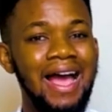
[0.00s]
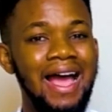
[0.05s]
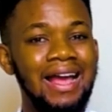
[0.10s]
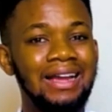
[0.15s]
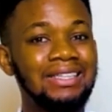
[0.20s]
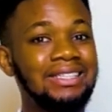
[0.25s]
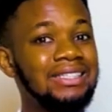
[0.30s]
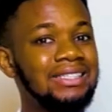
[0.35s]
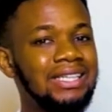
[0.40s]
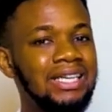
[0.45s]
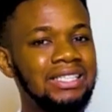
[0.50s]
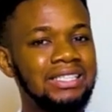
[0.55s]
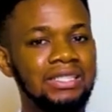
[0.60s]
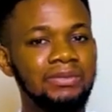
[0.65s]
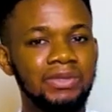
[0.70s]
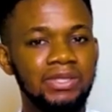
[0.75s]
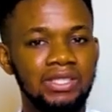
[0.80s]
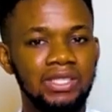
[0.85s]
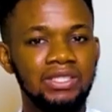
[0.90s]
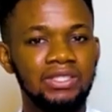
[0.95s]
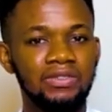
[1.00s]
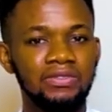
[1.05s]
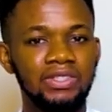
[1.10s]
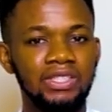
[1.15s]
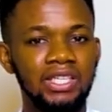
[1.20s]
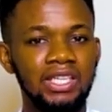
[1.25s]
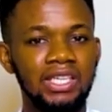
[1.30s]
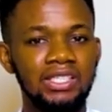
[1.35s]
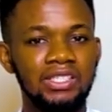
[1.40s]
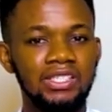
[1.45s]
And in 90% of the
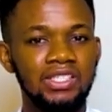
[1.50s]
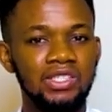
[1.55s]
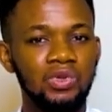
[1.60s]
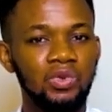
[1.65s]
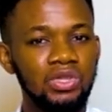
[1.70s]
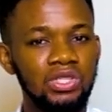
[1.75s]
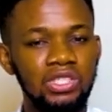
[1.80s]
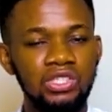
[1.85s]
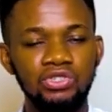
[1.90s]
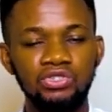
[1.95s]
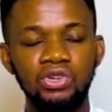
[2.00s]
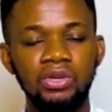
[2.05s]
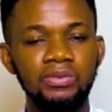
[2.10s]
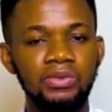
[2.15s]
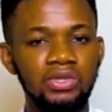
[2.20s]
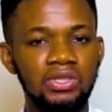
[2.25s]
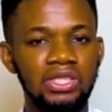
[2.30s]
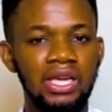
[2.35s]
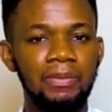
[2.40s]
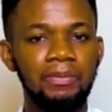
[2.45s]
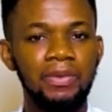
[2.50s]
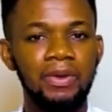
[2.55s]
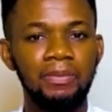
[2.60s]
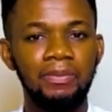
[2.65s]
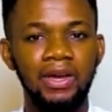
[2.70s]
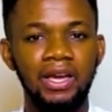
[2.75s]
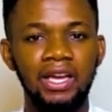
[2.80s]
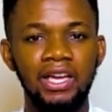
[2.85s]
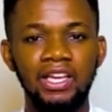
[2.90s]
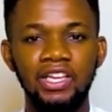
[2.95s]
cases, once it drops on that
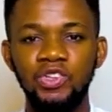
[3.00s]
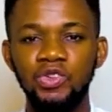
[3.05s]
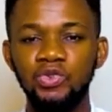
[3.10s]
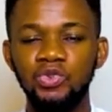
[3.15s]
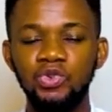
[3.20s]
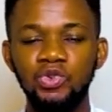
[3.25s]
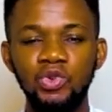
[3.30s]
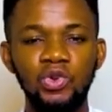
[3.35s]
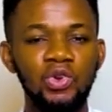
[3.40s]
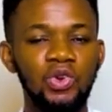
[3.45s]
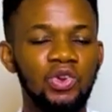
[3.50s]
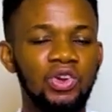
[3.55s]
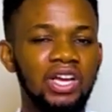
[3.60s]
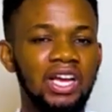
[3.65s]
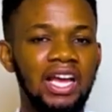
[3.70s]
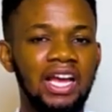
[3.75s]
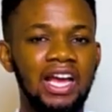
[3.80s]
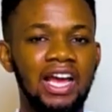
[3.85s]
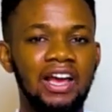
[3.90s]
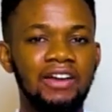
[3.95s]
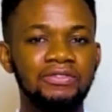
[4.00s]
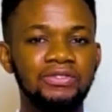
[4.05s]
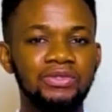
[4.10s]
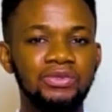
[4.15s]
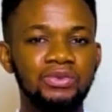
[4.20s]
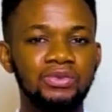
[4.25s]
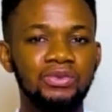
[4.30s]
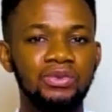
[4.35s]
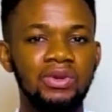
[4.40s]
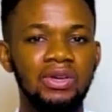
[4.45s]
paper, you no longer have
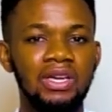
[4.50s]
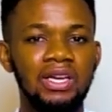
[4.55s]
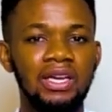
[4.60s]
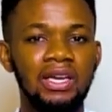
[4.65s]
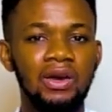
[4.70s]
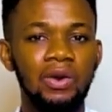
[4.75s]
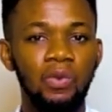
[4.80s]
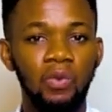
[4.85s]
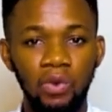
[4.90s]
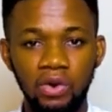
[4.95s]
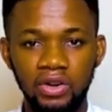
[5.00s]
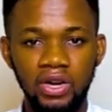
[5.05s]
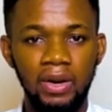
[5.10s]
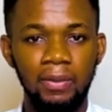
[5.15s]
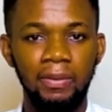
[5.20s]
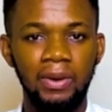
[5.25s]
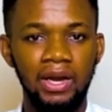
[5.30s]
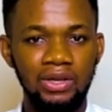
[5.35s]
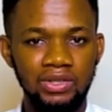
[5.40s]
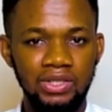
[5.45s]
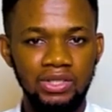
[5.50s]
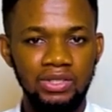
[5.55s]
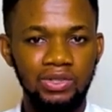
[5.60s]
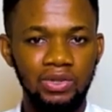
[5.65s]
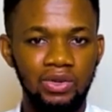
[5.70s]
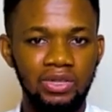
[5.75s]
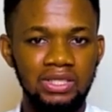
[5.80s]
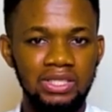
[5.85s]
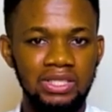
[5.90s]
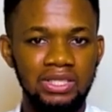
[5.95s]
to worry about it
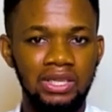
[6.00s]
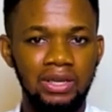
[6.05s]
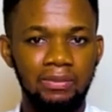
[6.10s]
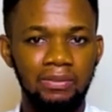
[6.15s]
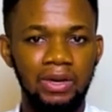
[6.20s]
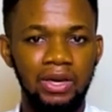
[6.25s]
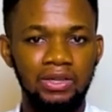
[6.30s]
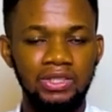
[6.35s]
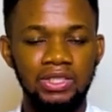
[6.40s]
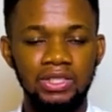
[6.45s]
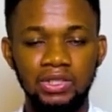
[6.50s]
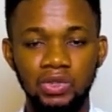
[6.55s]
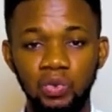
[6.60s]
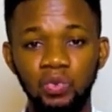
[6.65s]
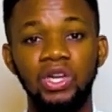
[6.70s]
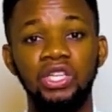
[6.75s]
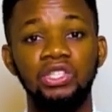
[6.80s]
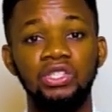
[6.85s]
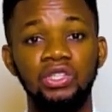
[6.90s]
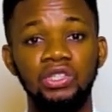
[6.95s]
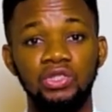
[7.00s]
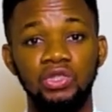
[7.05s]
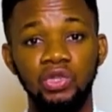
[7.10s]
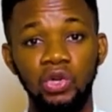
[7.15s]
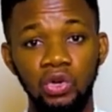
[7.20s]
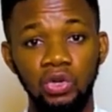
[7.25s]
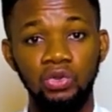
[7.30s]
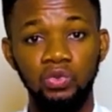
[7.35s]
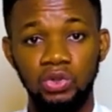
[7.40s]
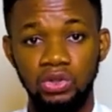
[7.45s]
or think about it. When you're
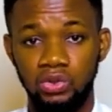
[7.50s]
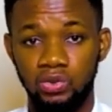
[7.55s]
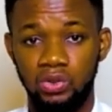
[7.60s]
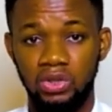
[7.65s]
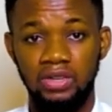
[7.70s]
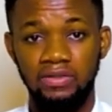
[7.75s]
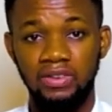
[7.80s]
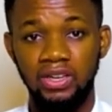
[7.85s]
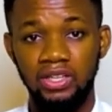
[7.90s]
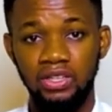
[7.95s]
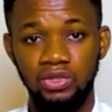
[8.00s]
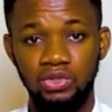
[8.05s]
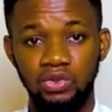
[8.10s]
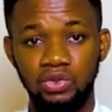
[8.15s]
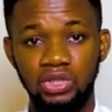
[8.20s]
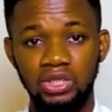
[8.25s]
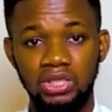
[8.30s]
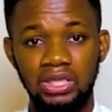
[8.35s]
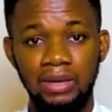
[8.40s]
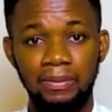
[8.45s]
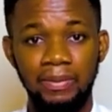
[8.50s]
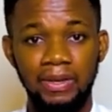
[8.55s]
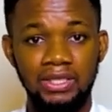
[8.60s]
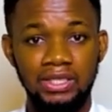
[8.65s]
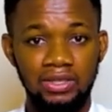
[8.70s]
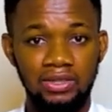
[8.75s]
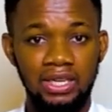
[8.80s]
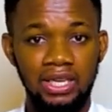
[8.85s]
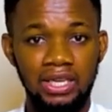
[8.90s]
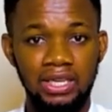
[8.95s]
done with whatever you're doing in that
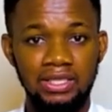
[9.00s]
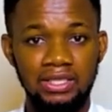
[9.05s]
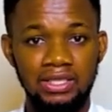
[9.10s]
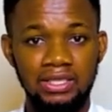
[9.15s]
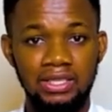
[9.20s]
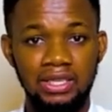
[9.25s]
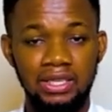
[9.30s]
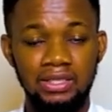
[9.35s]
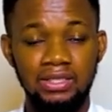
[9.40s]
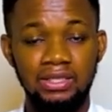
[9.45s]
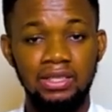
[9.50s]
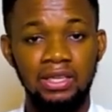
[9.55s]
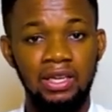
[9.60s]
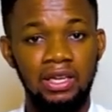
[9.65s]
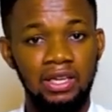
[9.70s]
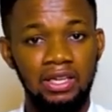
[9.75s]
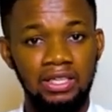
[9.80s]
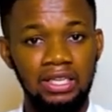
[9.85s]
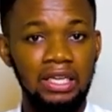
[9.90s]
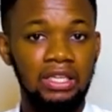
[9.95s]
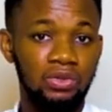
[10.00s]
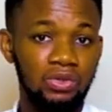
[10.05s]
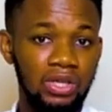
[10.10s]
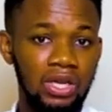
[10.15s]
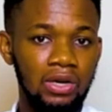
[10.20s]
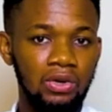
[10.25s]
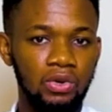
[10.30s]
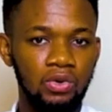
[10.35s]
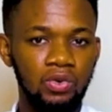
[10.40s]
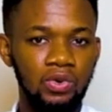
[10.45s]
particular instance, then you
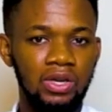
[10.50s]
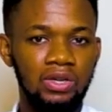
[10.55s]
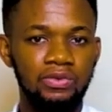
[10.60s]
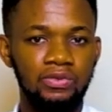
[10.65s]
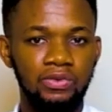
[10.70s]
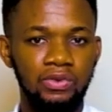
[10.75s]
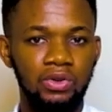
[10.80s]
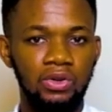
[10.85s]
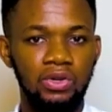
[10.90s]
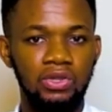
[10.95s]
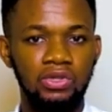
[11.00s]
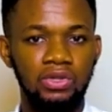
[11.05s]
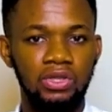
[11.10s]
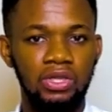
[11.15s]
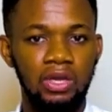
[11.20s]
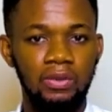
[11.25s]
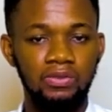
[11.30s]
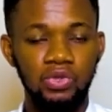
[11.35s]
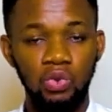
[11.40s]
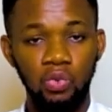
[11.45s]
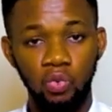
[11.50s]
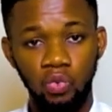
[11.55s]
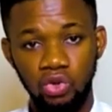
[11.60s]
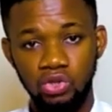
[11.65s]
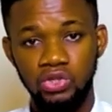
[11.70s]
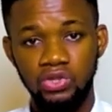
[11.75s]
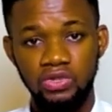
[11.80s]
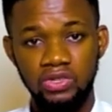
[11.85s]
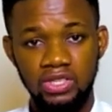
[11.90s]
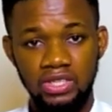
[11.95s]
now go and focus on them. So
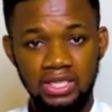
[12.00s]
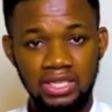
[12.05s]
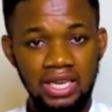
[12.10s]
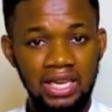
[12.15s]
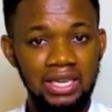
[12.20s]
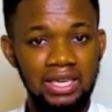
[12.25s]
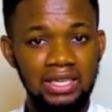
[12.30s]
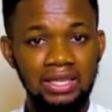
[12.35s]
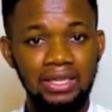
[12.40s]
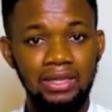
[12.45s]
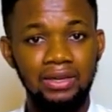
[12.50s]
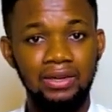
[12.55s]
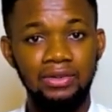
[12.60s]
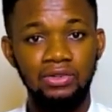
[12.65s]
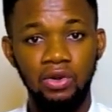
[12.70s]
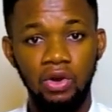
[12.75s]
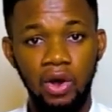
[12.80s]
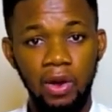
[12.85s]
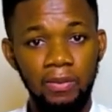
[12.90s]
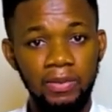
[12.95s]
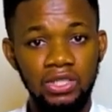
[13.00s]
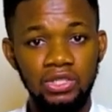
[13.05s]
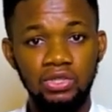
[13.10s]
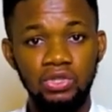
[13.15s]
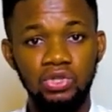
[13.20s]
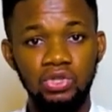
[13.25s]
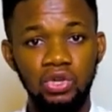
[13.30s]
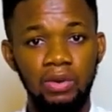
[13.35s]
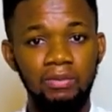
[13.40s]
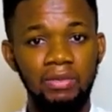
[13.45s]
once you see anything coming
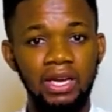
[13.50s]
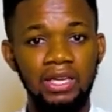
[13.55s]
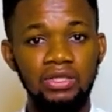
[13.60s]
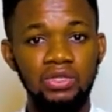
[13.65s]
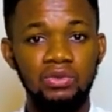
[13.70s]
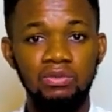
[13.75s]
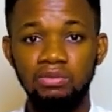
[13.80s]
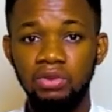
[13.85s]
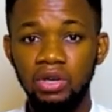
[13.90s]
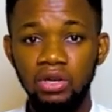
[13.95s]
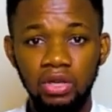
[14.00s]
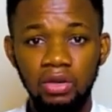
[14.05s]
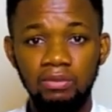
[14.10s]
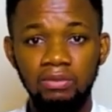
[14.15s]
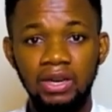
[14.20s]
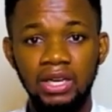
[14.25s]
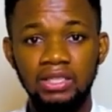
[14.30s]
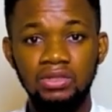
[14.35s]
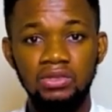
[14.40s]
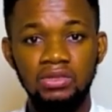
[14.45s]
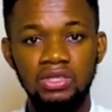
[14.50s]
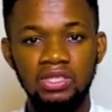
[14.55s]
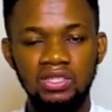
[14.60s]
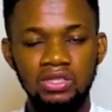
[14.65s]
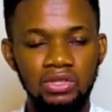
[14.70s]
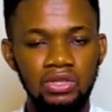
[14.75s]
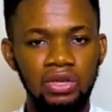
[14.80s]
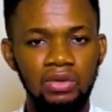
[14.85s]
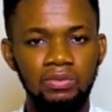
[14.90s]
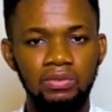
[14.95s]
into your mind to bug your mind, to
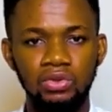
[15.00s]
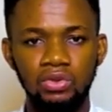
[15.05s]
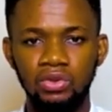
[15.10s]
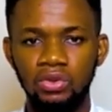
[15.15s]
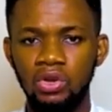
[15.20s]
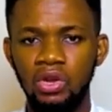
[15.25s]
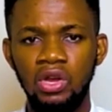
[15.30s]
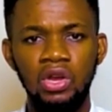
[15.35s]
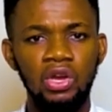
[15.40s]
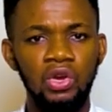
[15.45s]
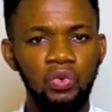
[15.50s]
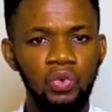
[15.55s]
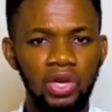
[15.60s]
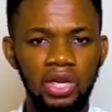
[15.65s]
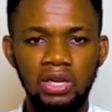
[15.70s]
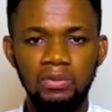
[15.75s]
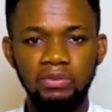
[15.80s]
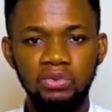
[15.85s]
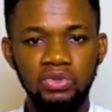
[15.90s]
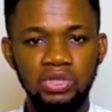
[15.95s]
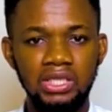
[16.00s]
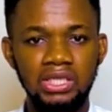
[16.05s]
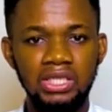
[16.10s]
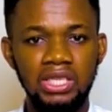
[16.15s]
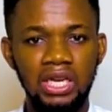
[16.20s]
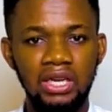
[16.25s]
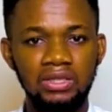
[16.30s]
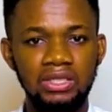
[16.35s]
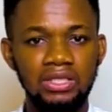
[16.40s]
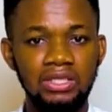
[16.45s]
disturb you, quickly put it
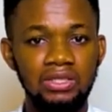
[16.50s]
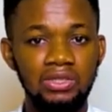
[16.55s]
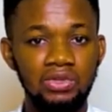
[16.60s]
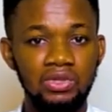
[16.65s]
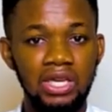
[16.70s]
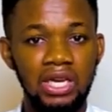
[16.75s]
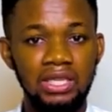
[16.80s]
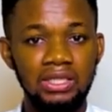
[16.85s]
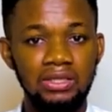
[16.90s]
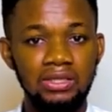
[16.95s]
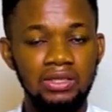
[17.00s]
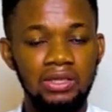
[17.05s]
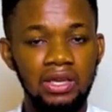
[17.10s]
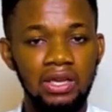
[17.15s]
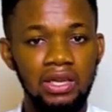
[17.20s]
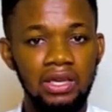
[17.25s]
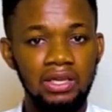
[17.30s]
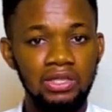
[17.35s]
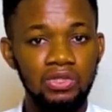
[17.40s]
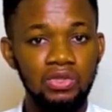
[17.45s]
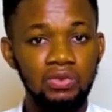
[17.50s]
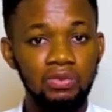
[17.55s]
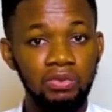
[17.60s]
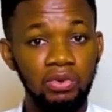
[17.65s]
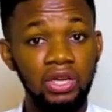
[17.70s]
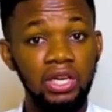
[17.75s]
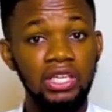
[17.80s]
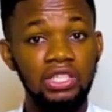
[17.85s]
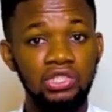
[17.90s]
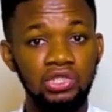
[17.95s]
down into that little
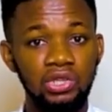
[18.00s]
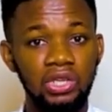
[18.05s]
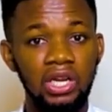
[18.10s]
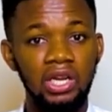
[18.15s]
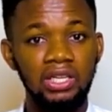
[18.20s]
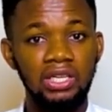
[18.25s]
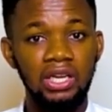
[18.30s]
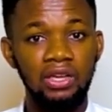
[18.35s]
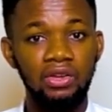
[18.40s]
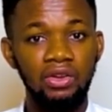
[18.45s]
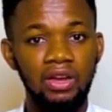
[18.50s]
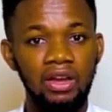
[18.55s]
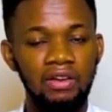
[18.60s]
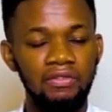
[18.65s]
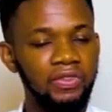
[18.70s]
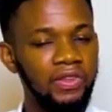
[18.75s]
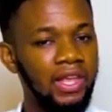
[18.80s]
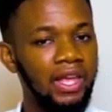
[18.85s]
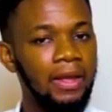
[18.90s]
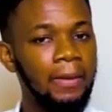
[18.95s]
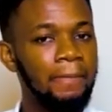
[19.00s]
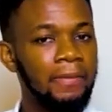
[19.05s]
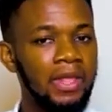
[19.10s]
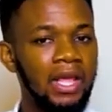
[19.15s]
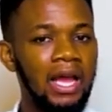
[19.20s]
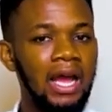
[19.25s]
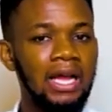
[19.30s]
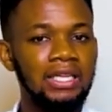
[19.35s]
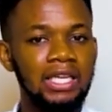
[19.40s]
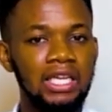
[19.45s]
pocket journal that you have there,
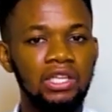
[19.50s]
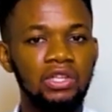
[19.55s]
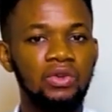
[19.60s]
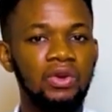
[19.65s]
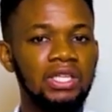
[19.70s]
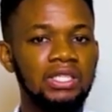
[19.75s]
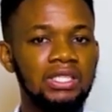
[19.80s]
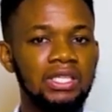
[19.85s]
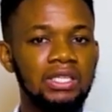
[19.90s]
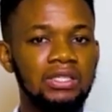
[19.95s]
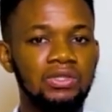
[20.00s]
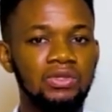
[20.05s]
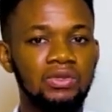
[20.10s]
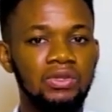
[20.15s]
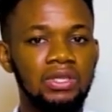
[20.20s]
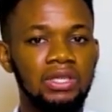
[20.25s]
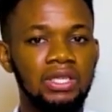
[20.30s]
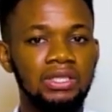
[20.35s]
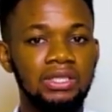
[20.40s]
and then you attend to it